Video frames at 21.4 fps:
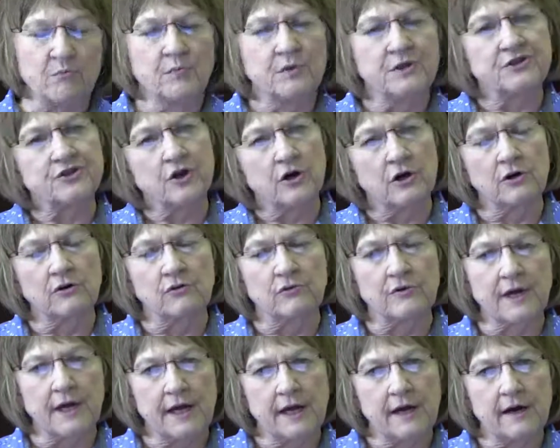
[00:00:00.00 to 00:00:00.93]

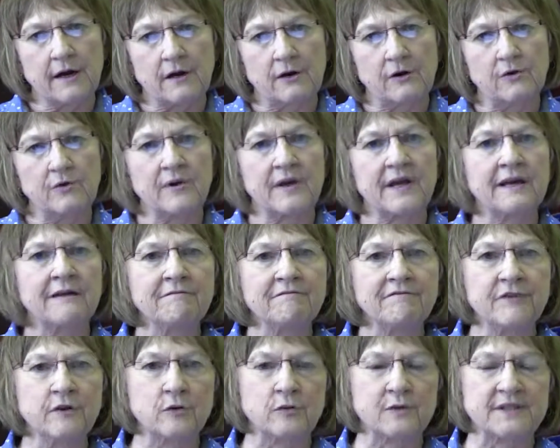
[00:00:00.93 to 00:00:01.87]
maternal care
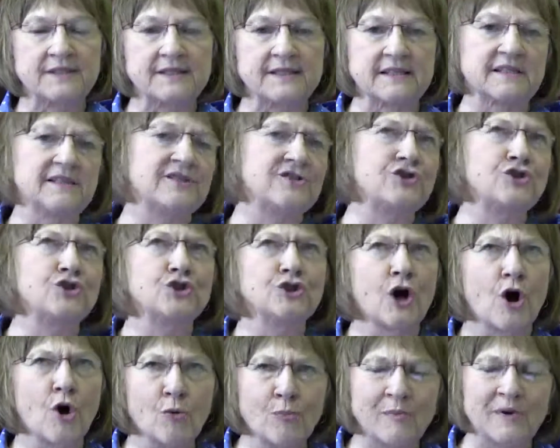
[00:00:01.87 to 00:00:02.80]
influences
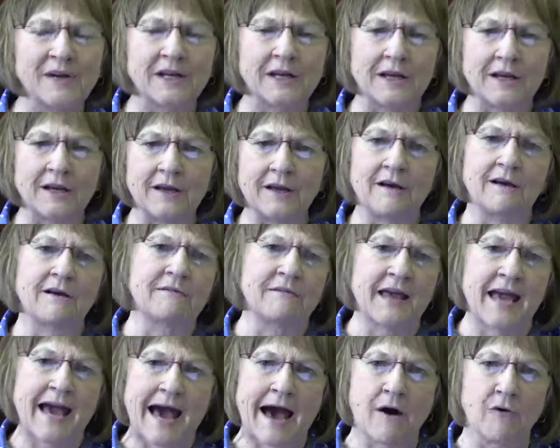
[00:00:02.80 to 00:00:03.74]
so many of
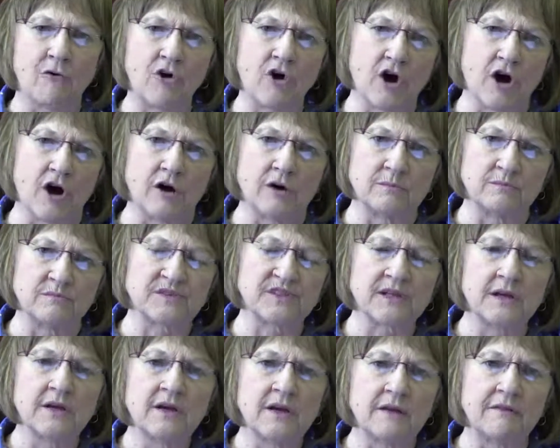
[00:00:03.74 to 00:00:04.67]
the
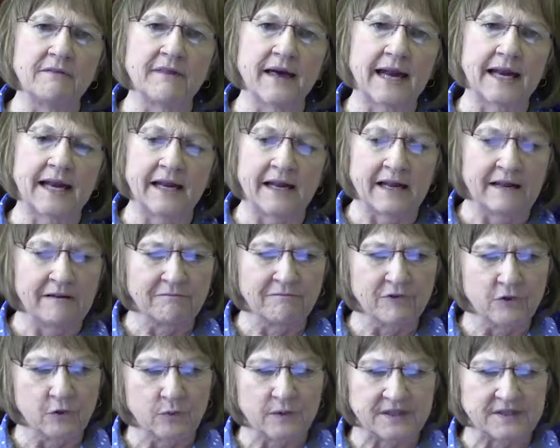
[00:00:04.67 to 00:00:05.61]
outcomes that it
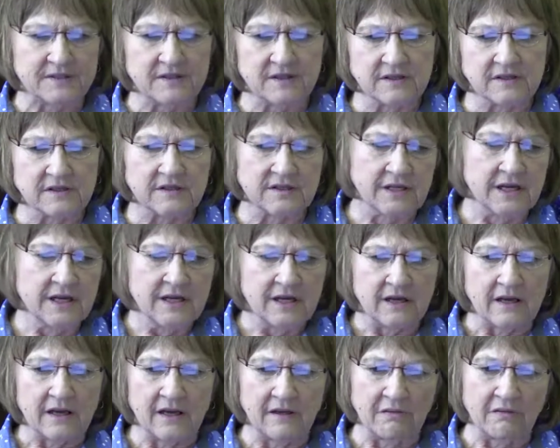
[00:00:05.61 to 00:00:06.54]
influences
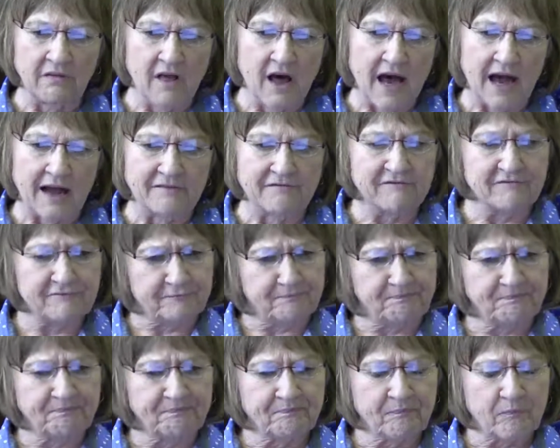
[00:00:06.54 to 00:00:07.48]
in life.
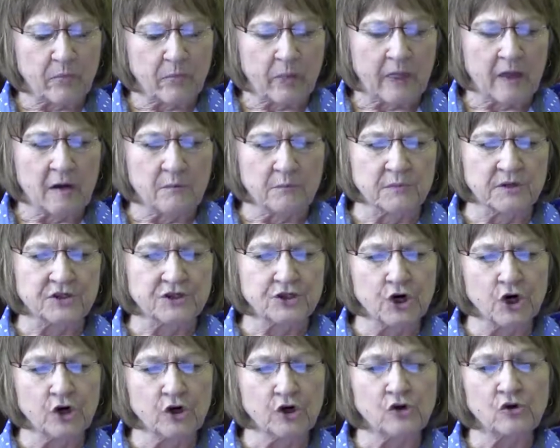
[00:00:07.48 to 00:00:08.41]

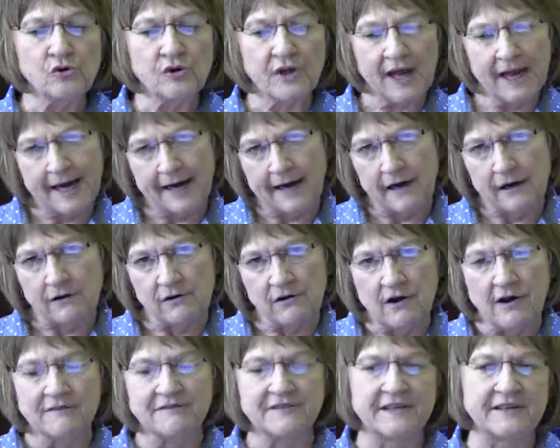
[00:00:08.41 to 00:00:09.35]
Maternal care
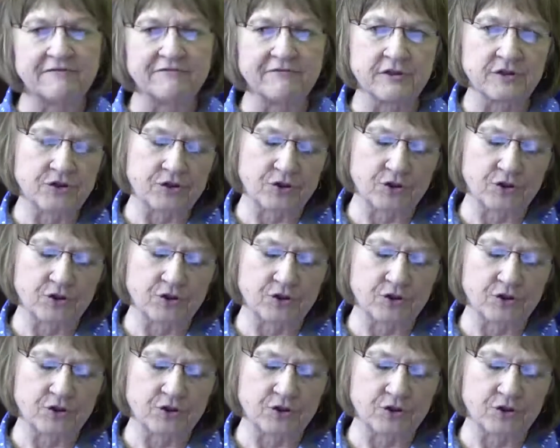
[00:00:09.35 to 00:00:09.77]
of different